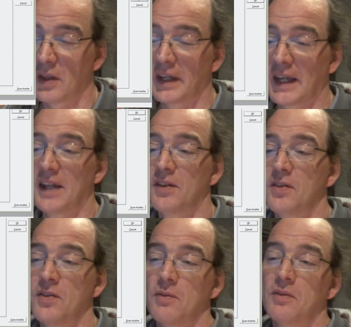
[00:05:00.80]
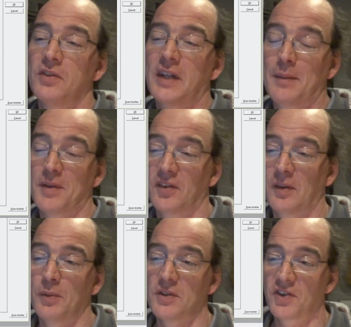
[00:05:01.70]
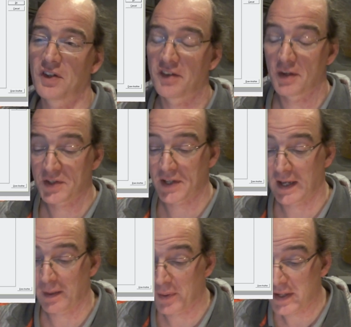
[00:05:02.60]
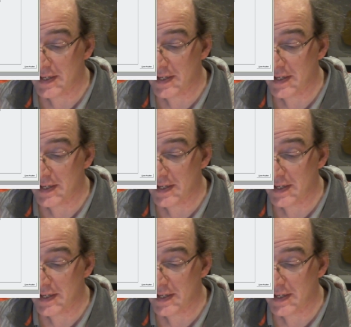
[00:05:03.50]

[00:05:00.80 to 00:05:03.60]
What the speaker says: Again, to keep things simple, the scenarios tab